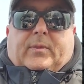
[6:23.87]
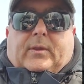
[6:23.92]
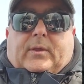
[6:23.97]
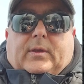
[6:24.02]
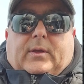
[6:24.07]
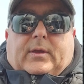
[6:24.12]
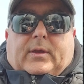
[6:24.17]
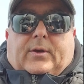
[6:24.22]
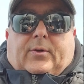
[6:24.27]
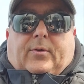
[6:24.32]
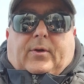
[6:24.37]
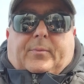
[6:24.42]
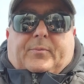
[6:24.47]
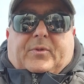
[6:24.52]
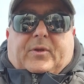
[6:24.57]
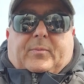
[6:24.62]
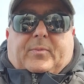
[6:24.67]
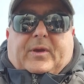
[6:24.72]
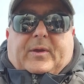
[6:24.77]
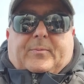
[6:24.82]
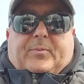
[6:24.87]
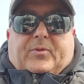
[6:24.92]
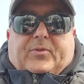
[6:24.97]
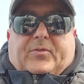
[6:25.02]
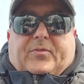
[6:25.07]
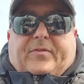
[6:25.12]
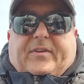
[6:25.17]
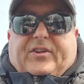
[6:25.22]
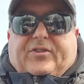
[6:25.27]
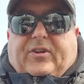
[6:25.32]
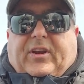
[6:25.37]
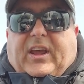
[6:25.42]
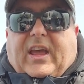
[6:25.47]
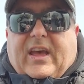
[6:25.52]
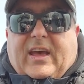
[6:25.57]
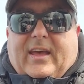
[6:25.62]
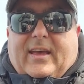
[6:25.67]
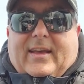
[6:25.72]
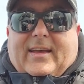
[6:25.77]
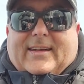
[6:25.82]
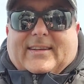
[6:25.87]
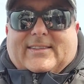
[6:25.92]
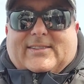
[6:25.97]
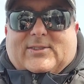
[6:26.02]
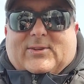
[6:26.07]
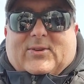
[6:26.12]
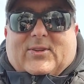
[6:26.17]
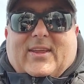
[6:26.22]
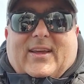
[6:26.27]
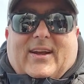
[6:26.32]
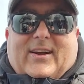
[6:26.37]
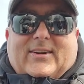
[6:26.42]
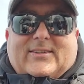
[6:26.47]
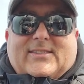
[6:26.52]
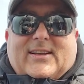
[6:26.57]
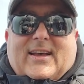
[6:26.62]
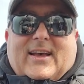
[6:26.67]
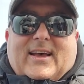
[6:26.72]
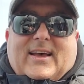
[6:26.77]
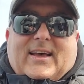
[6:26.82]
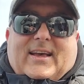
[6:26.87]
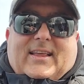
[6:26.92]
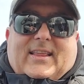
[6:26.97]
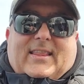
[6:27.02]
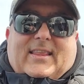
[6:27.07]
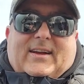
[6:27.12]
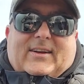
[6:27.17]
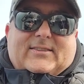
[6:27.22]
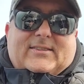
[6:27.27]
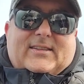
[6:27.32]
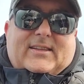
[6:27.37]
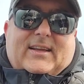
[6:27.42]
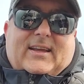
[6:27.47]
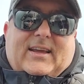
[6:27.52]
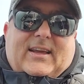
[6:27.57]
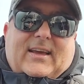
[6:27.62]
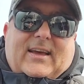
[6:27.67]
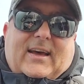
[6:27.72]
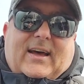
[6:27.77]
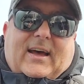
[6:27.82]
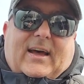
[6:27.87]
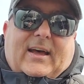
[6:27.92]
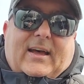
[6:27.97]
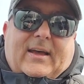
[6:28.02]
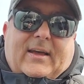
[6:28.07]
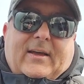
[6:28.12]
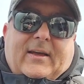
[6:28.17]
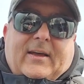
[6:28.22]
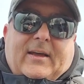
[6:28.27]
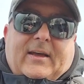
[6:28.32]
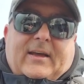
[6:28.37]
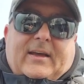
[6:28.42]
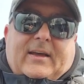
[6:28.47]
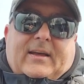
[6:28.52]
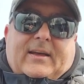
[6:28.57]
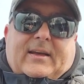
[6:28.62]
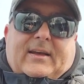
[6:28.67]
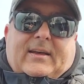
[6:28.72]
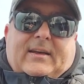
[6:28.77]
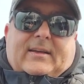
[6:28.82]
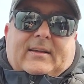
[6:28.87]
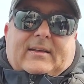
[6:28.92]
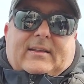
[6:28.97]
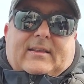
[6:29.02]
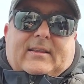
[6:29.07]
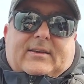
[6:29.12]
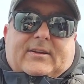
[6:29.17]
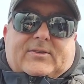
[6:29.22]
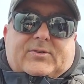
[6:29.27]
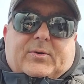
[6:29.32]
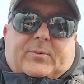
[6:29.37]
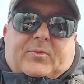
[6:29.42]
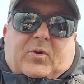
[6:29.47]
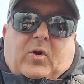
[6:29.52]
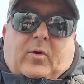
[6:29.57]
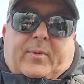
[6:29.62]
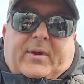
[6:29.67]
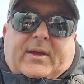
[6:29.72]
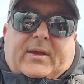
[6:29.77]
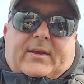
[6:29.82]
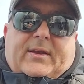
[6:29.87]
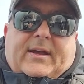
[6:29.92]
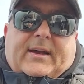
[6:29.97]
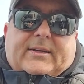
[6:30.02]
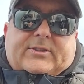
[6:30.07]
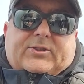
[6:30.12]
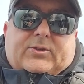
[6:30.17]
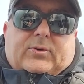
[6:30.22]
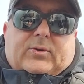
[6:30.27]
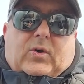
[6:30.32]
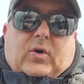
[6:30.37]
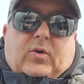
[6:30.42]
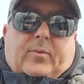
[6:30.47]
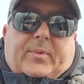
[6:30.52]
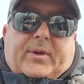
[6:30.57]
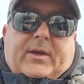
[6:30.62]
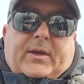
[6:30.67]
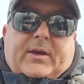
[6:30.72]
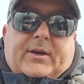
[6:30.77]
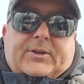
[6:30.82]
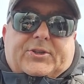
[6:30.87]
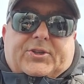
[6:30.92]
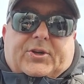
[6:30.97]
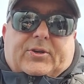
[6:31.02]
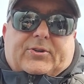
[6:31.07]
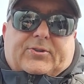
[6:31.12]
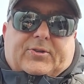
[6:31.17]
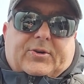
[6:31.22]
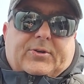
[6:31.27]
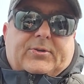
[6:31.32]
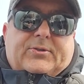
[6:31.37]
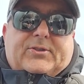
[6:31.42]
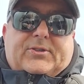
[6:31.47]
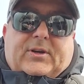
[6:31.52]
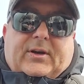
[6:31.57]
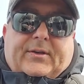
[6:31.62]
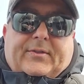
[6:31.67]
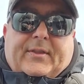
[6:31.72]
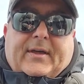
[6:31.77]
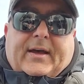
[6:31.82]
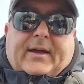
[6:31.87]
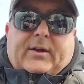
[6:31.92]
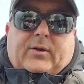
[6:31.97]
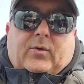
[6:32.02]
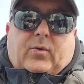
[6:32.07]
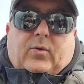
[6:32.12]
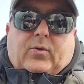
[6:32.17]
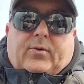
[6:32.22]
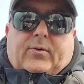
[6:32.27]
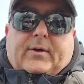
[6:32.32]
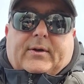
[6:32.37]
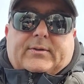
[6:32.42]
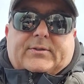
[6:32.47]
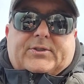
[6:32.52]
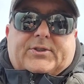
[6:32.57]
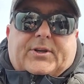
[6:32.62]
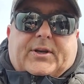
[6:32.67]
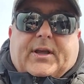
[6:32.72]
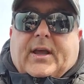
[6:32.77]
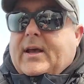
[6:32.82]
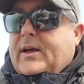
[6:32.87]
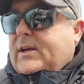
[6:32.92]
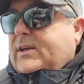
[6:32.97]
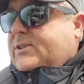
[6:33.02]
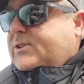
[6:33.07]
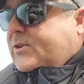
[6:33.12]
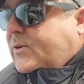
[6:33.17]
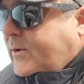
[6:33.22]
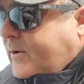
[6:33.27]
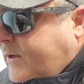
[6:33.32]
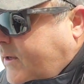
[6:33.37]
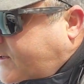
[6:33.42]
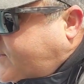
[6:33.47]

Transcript: interrupting people's fishing. So there's the swim-goby and natural goby chartreuse on that 1/4 ounce jig. So I'm going to